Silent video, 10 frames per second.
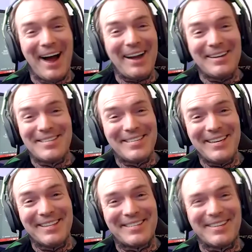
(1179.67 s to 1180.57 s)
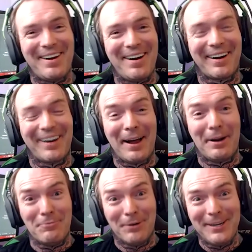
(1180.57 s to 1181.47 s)
I can see the song and
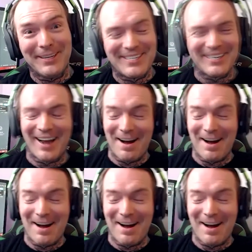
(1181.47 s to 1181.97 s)
like really see it.